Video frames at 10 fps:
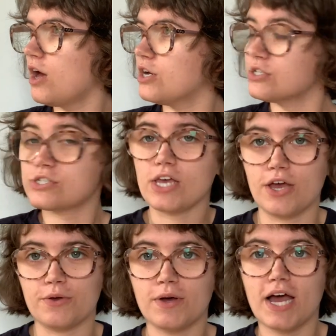
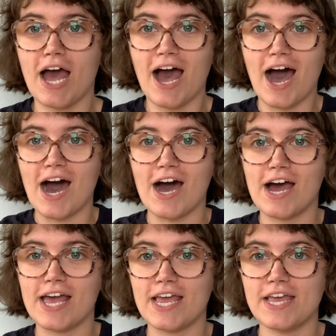So
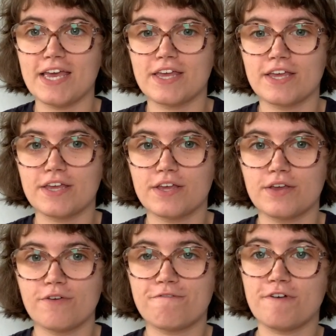I
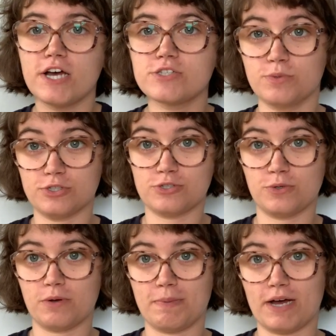first want to
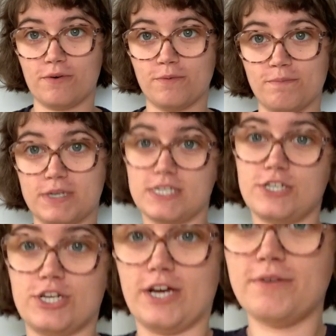talk about my
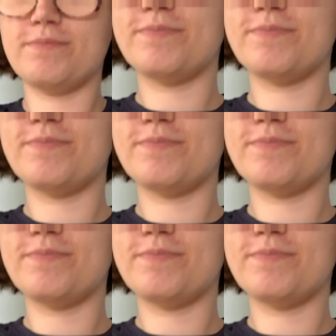t-shirt